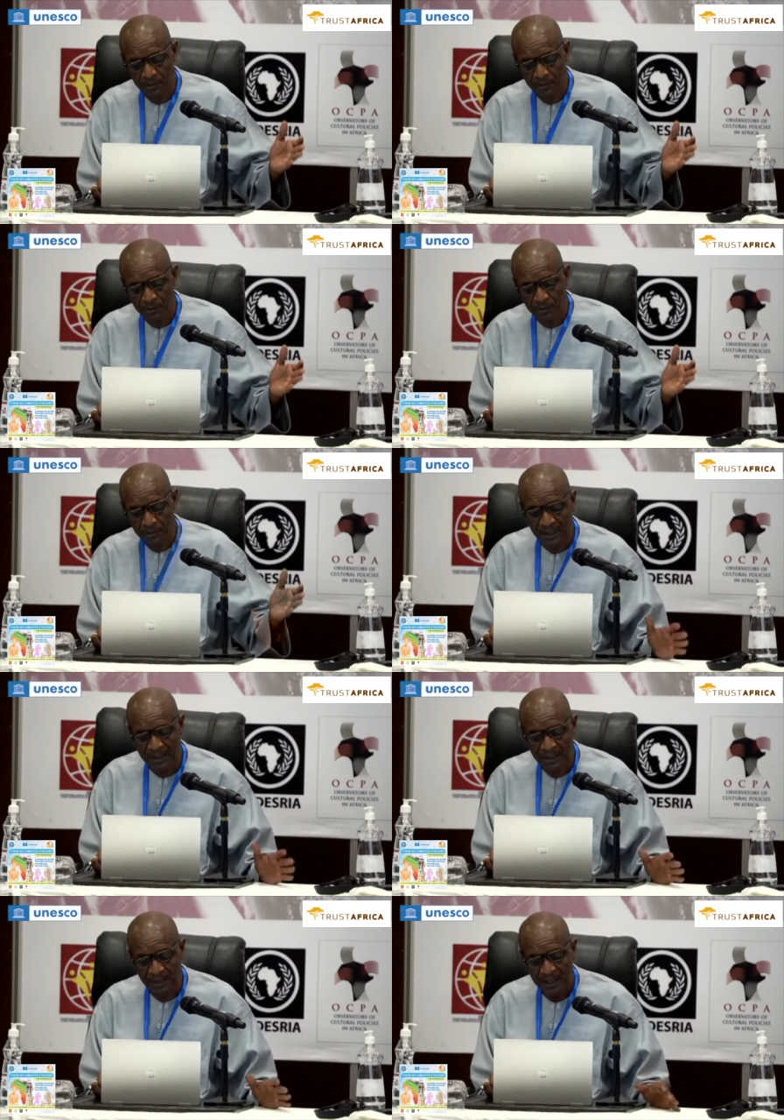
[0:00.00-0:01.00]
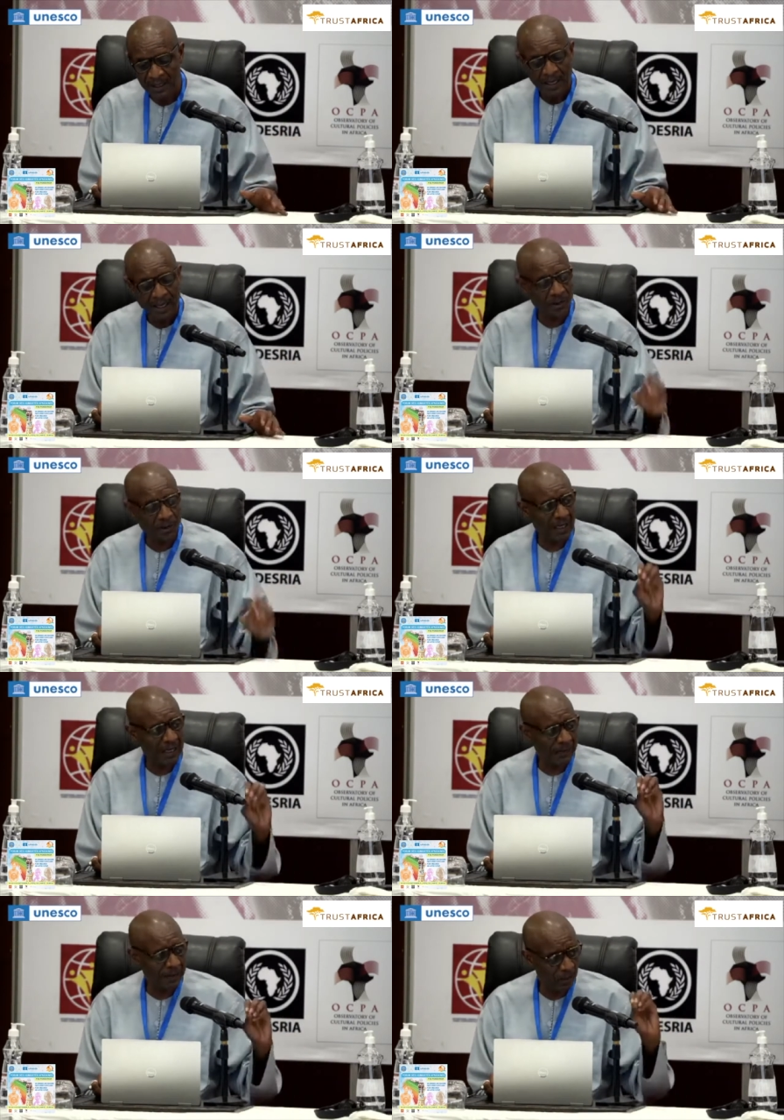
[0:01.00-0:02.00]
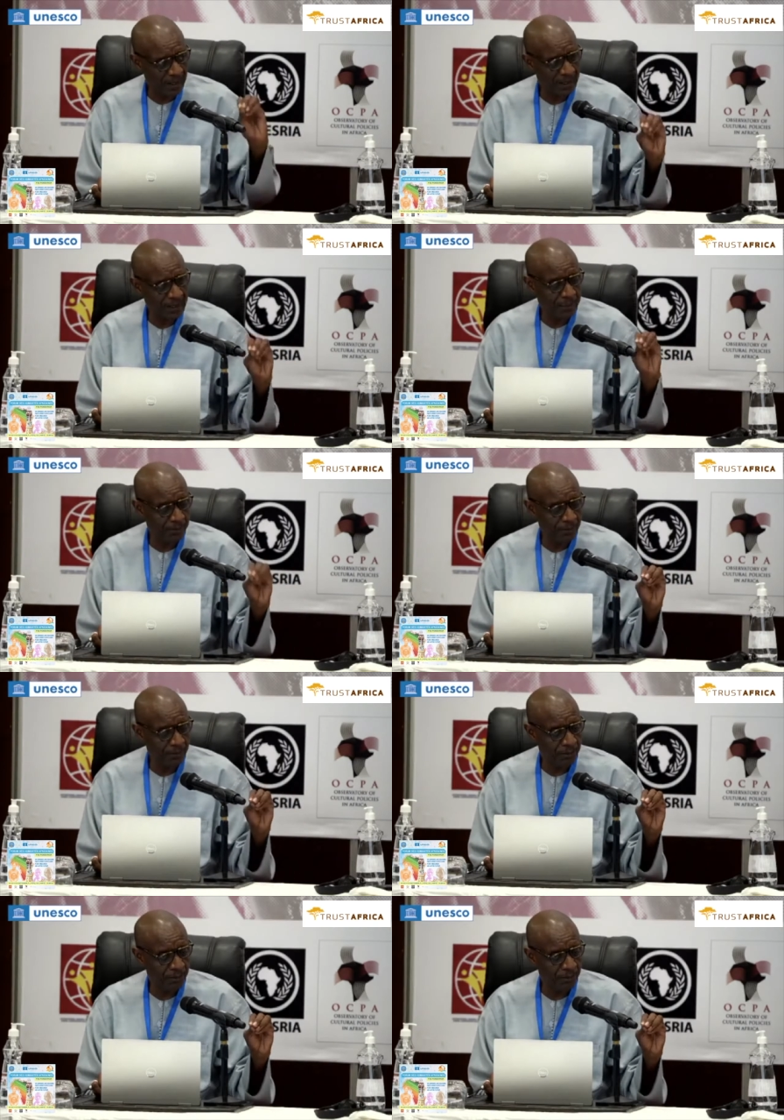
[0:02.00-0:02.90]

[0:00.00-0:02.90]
and bodies. I just want to refer to one example we did. In